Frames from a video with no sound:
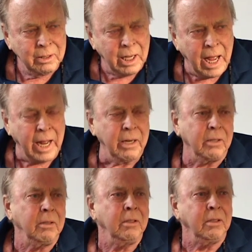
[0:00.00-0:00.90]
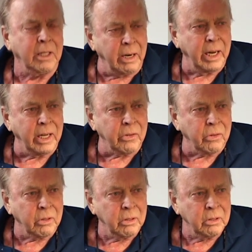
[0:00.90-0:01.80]
And they're
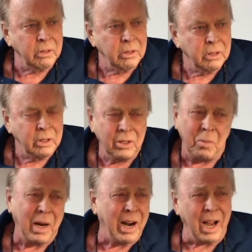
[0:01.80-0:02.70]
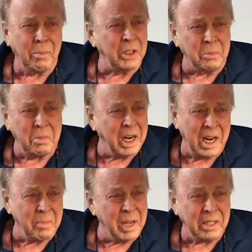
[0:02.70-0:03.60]
idiots. No matter how much money
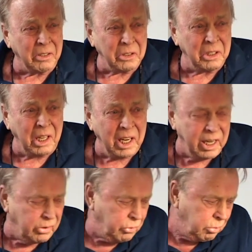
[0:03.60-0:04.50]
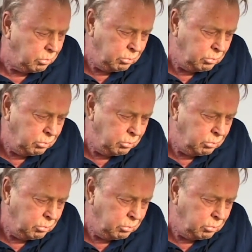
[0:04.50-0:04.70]
they make, they're still idiots.